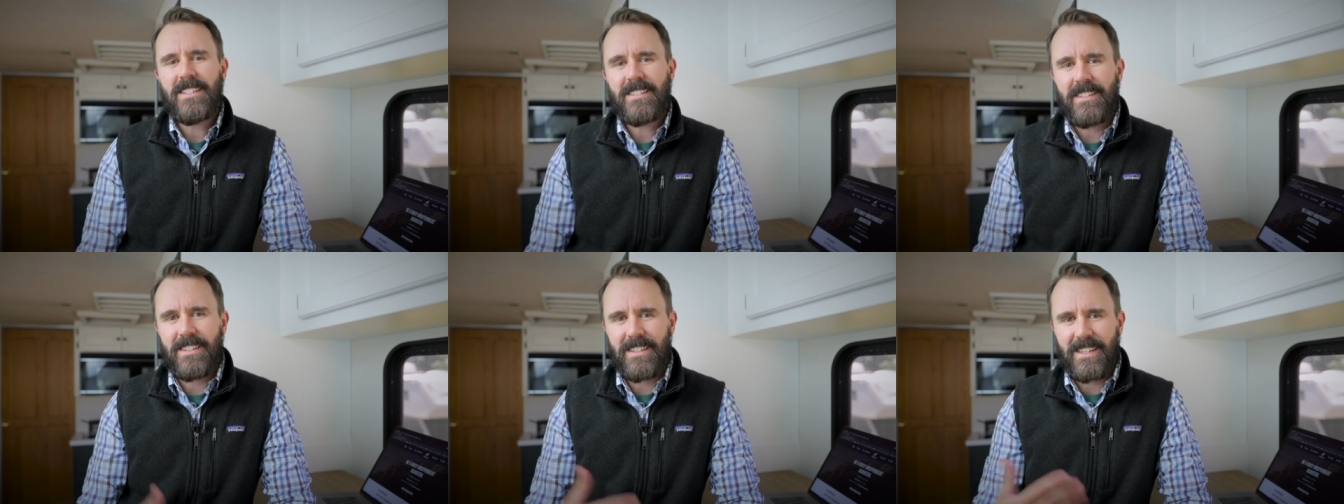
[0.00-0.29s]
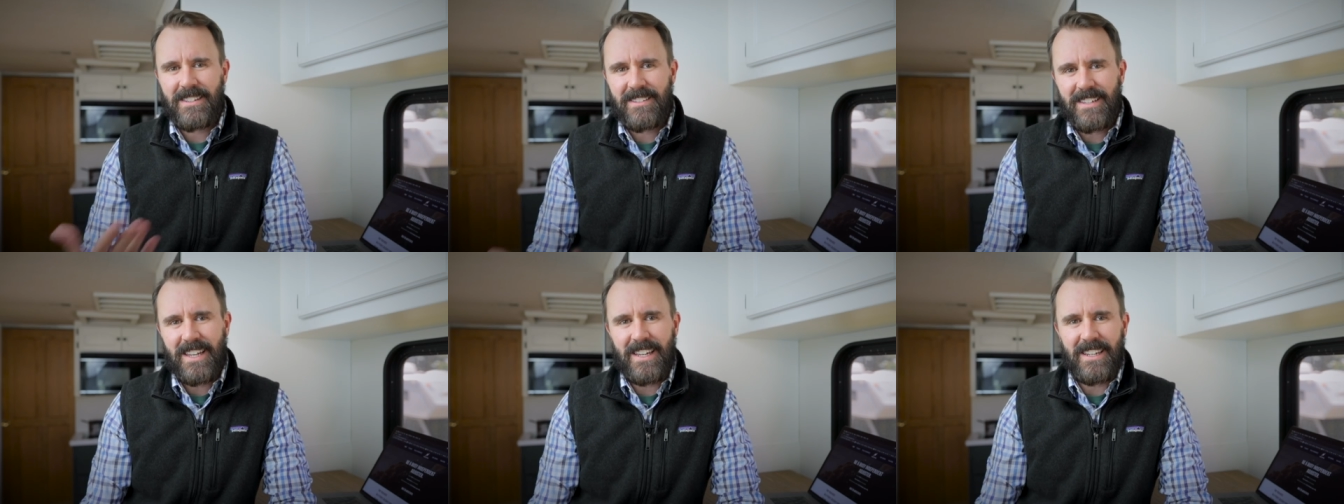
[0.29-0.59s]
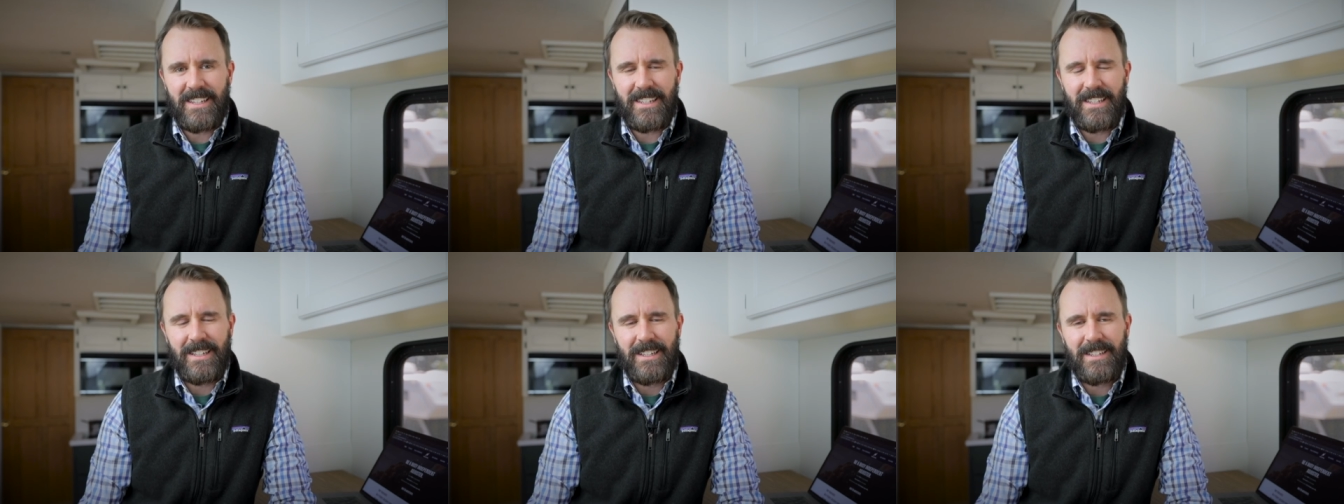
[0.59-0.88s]
to the
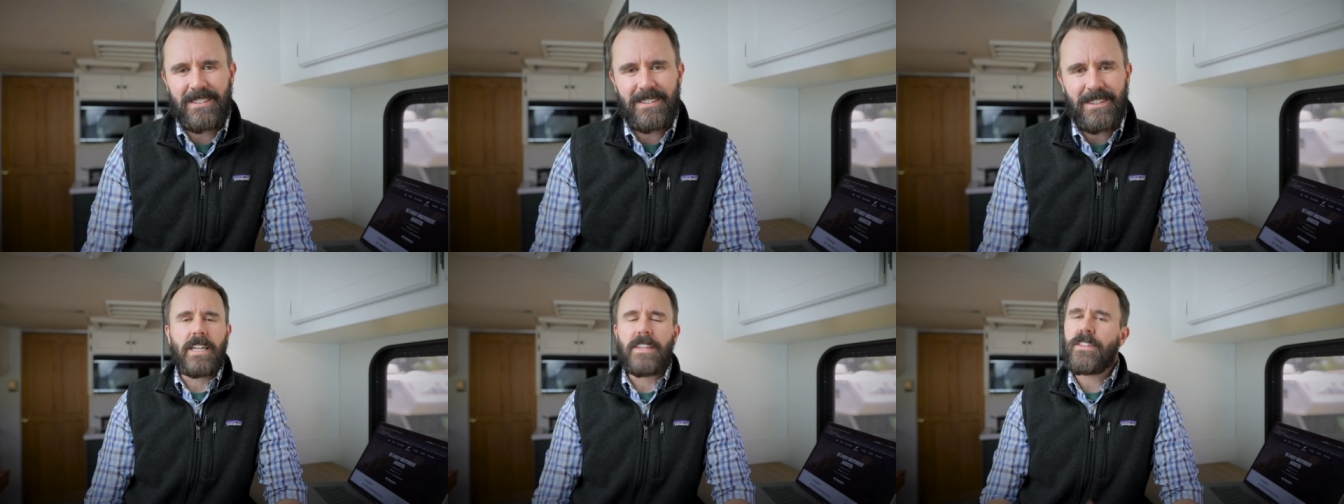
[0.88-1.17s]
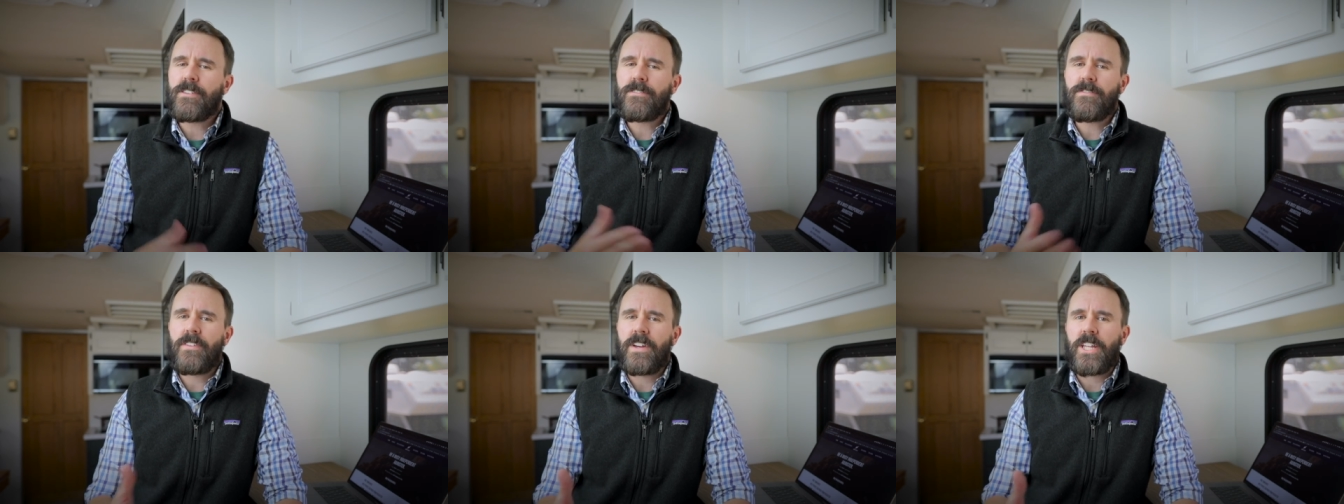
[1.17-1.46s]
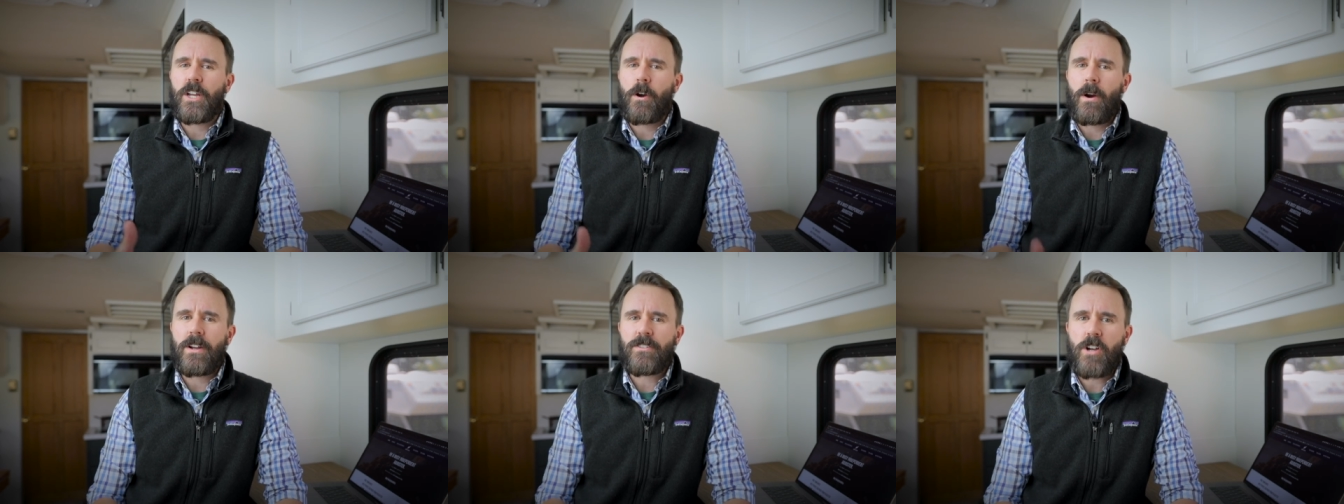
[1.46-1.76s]
attendees. In this
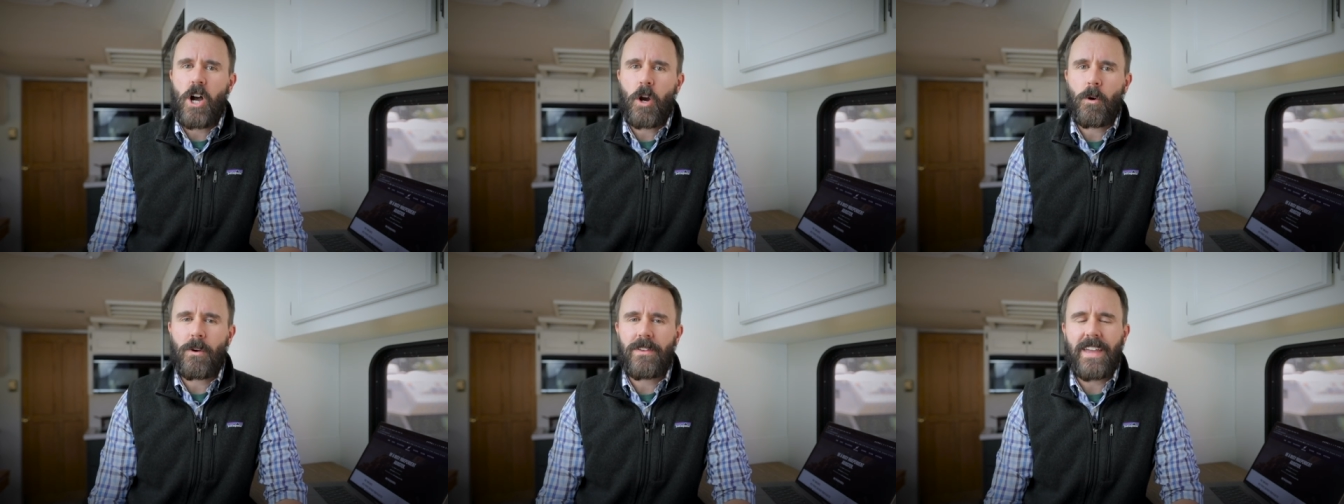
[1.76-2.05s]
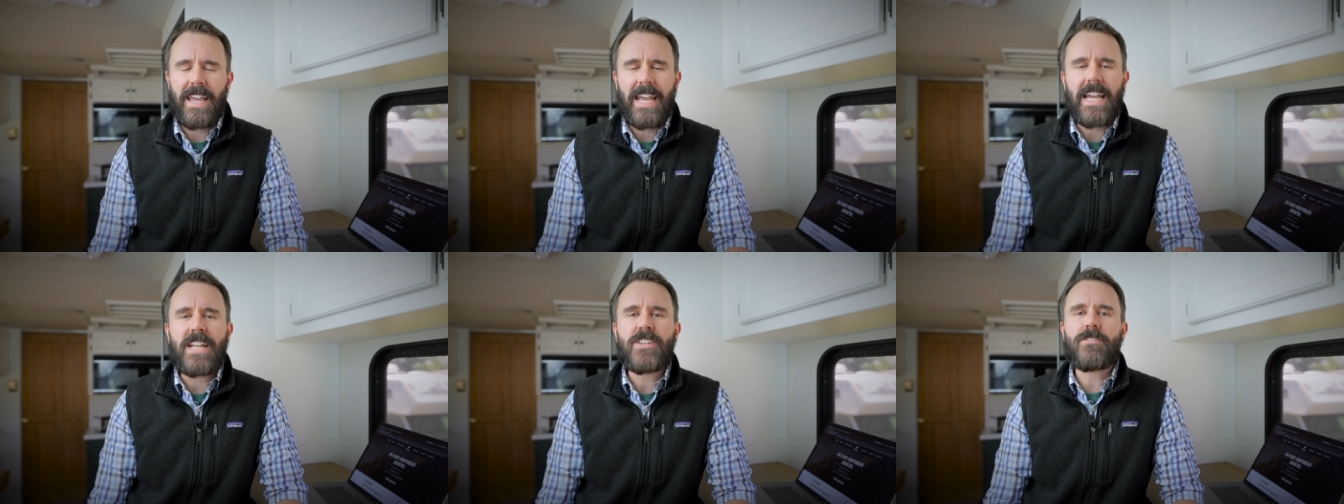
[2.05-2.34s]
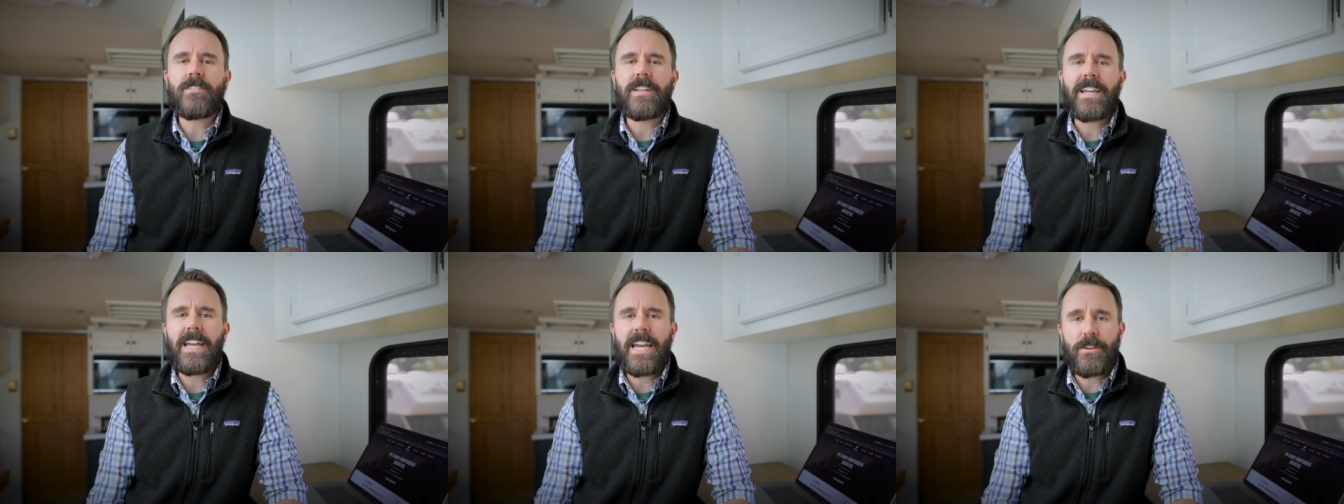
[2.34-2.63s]
video, I talk with Angela